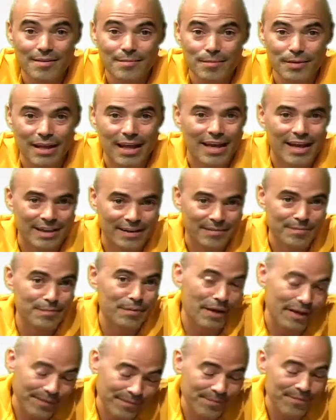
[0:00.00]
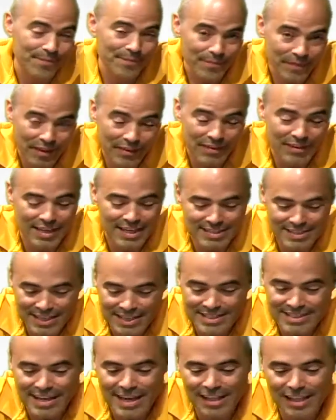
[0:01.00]
plan, but nonetheless, they
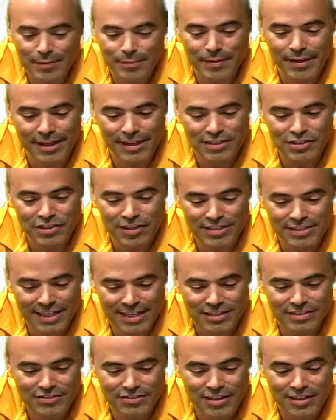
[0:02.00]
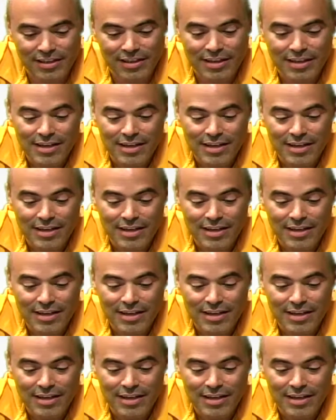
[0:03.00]
say they plan to charge extra.